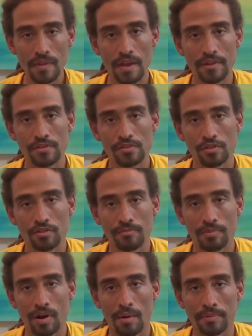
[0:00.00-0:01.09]
and serve
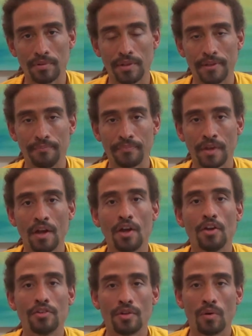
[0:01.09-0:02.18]
properly.
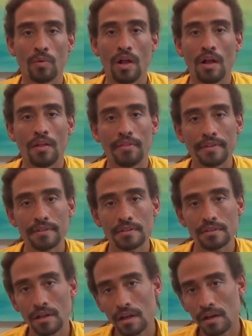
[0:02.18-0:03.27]
So
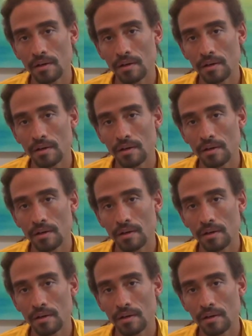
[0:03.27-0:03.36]
this